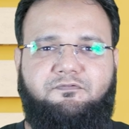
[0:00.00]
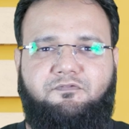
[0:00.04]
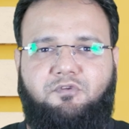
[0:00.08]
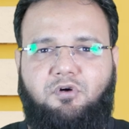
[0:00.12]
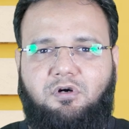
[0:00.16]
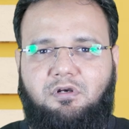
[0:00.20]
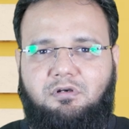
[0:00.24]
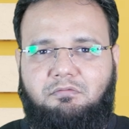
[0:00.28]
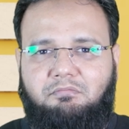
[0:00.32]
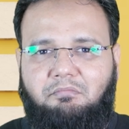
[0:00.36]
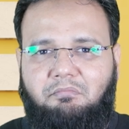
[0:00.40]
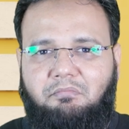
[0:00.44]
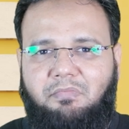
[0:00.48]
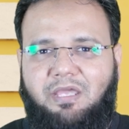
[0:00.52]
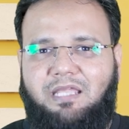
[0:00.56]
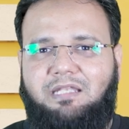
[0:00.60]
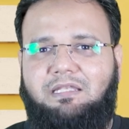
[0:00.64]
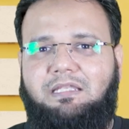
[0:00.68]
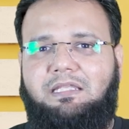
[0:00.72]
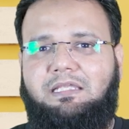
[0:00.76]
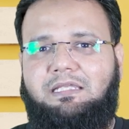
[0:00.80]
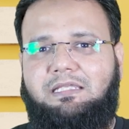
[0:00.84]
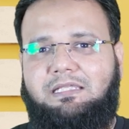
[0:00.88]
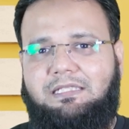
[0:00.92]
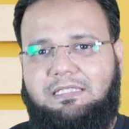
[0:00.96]
for
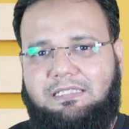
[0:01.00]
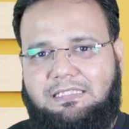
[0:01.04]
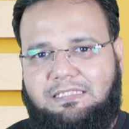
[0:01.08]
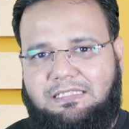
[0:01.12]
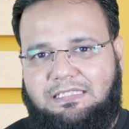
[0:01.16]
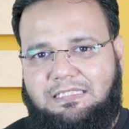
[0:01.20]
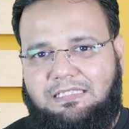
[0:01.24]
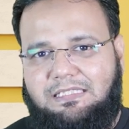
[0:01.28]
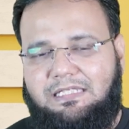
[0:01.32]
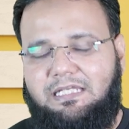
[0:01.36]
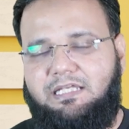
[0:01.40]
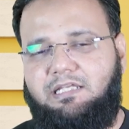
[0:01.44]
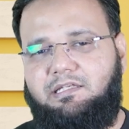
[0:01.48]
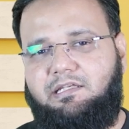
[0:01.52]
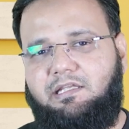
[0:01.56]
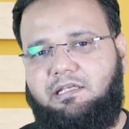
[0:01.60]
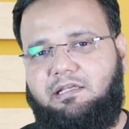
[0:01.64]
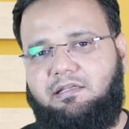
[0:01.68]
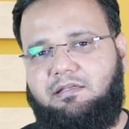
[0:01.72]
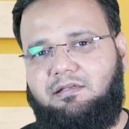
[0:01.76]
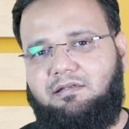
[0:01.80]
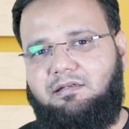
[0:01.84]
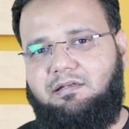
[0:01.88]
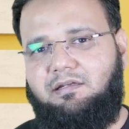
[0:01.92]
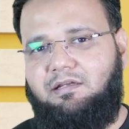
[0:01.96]
many
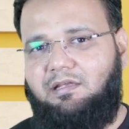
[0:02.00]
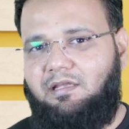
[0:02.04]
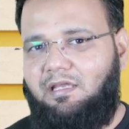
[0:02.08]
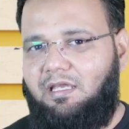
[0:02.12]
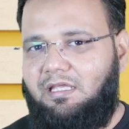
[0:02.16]
leading